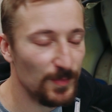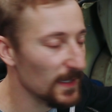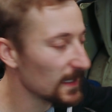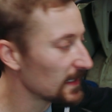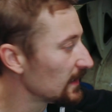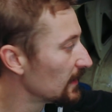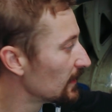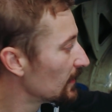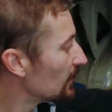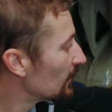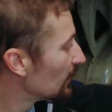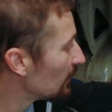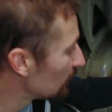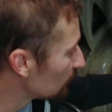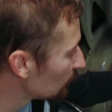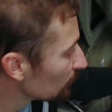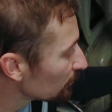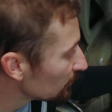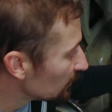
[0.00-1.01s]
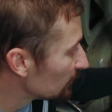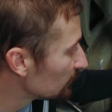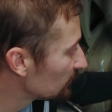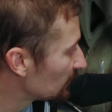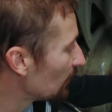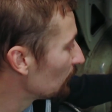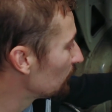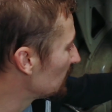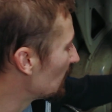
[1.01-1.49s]
be,
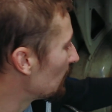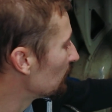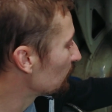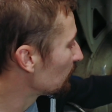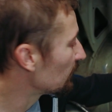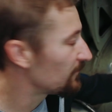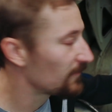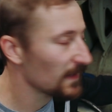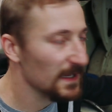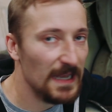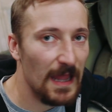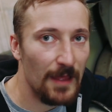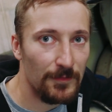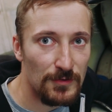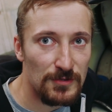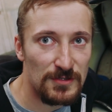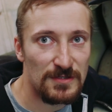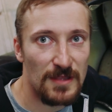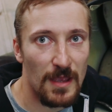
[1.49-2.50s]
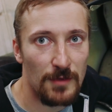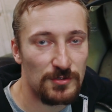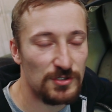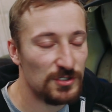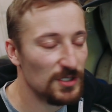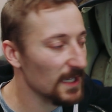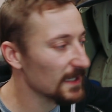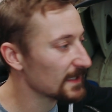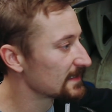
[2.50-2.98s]
that we figured out using those
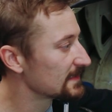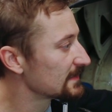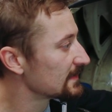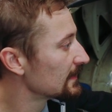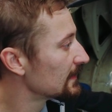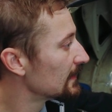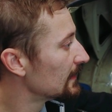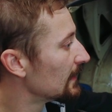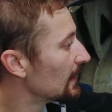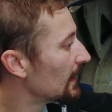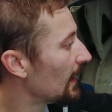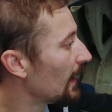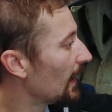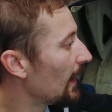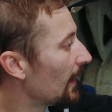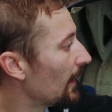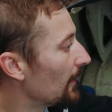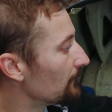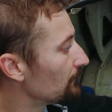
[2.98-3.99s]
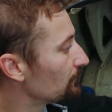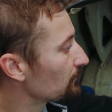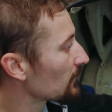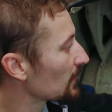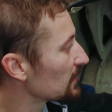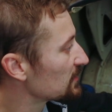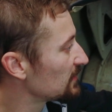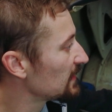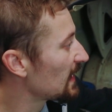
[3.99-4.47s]
jigs. So
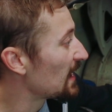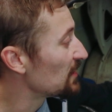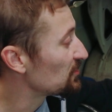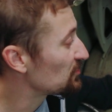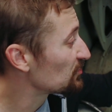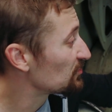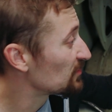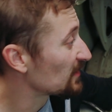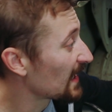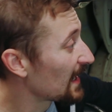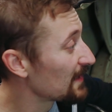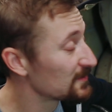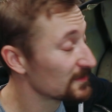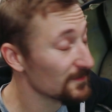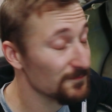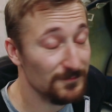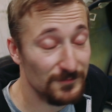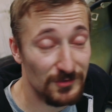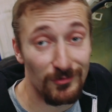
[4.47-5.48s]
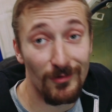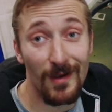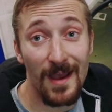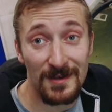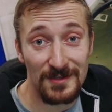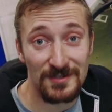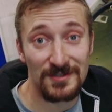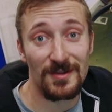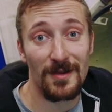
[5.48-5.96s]
yeah, it's just a case of
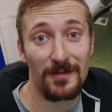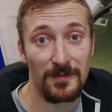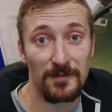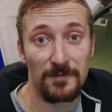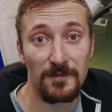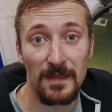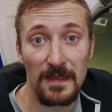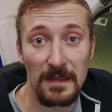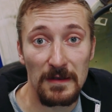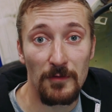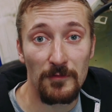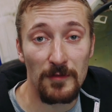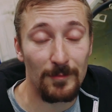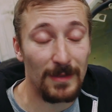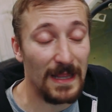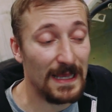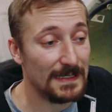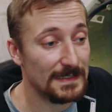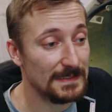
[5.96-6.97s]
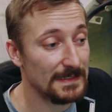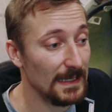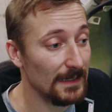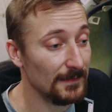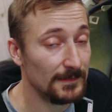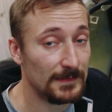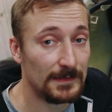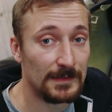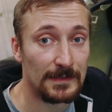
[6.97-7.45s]
trying to start to fill in all the blanks
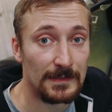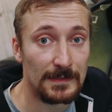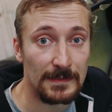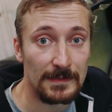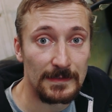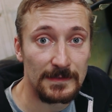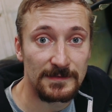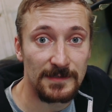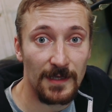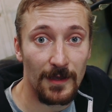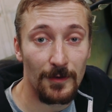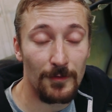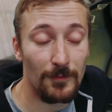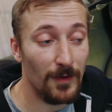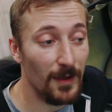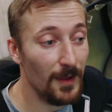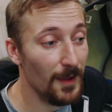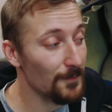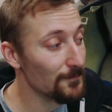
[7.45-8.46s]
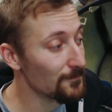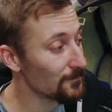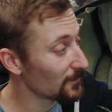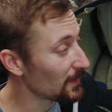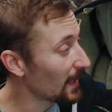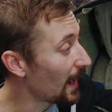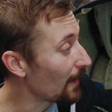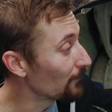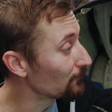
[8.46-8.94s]
now. So
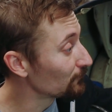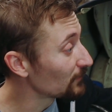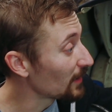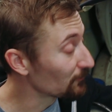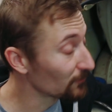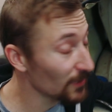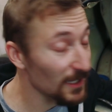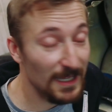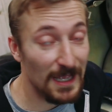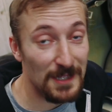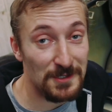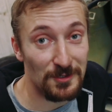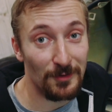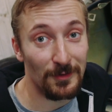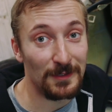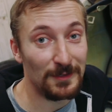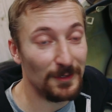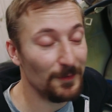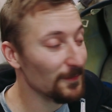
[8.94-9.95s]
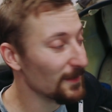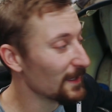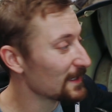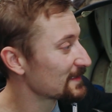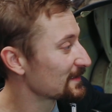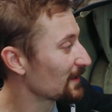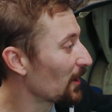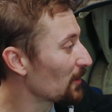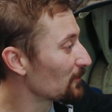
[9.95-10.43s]
yeah, I'm really enjoying doing
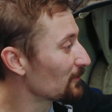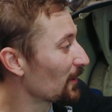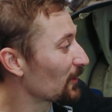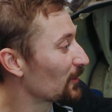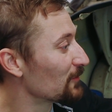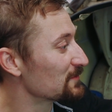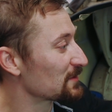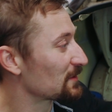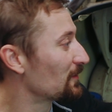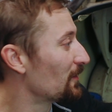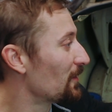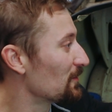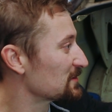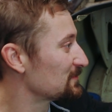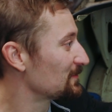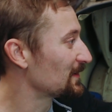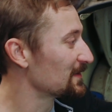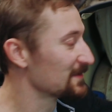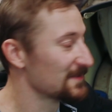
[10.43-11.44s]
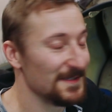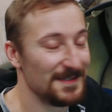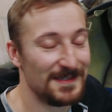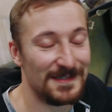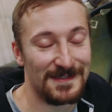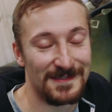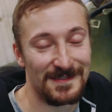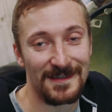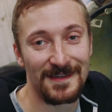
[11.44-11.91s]
this. I hope that comes across, because this
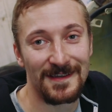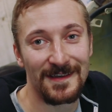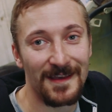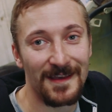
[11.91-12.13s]
is